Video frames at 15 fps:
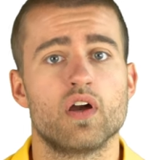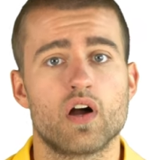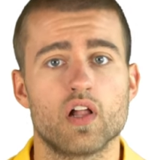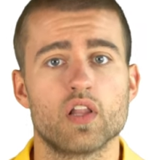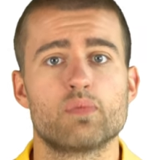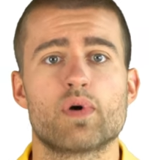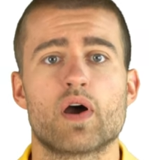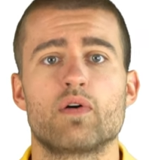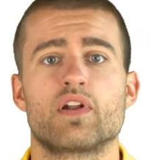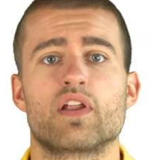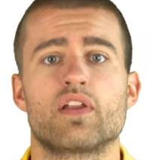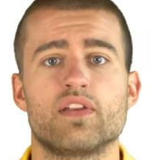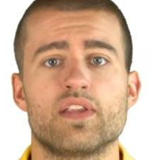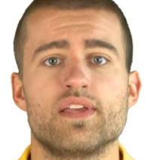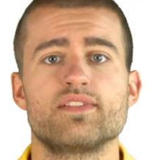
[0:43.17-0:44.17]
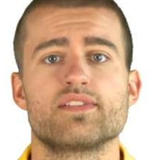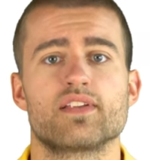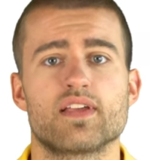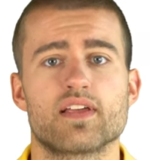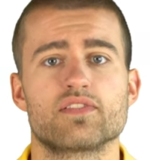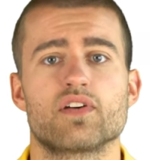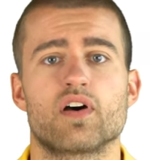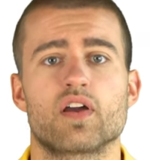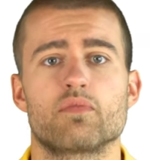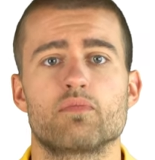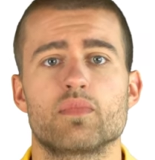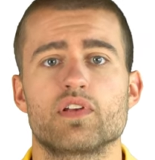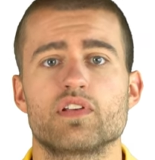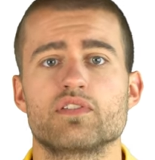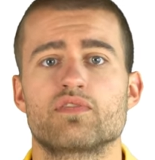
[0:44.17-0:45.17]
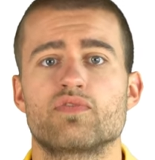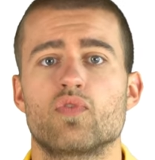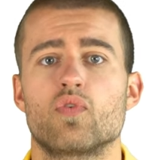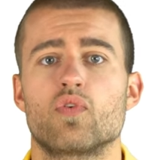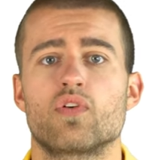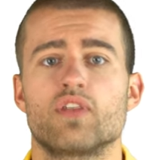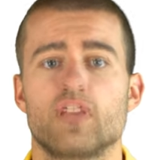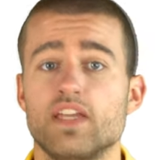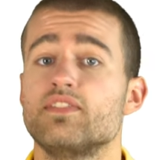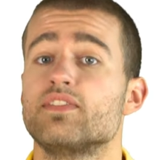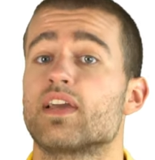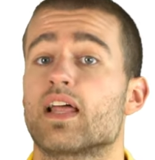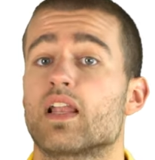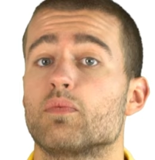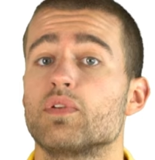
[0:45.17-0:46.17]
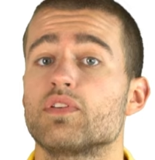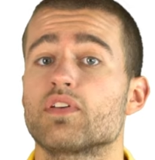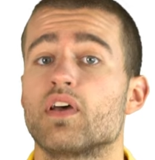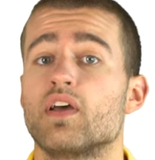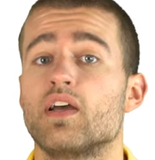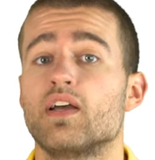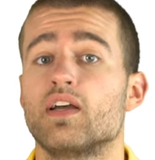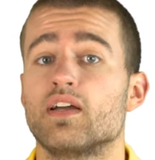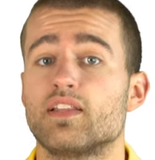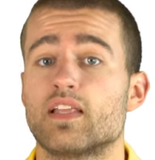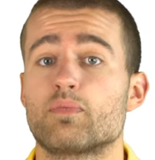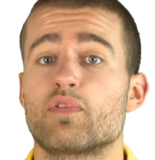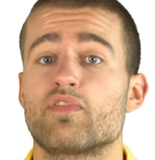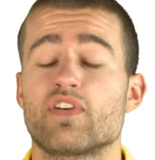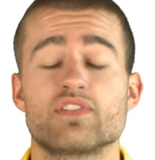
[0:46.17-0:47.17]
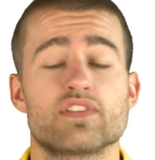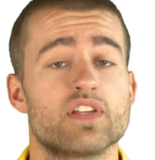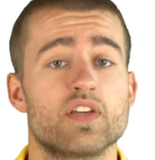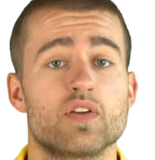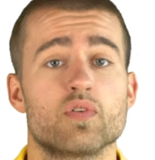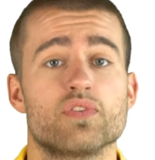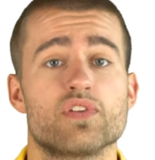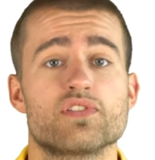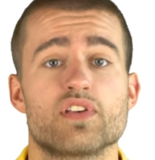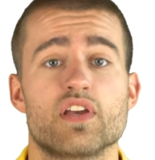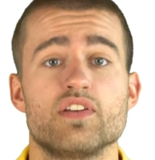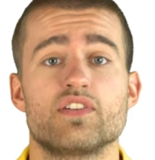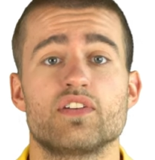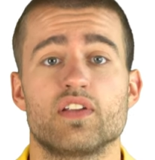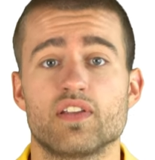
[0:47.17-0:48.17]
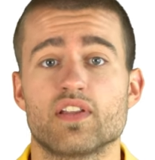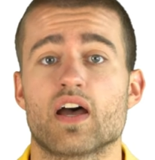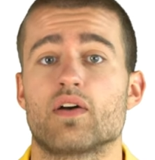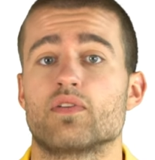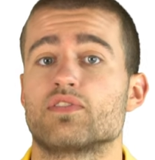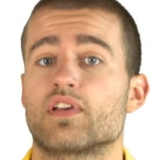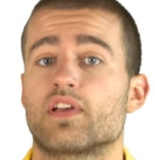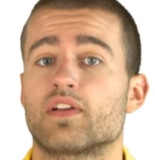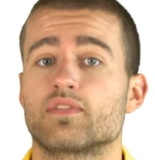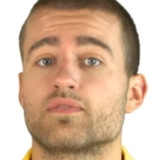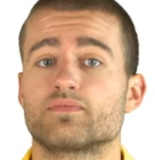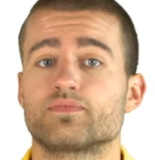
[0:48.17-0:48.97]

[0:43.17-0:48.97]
All the power that it needs at that time is for the heating element that prevents any condensation in the housing.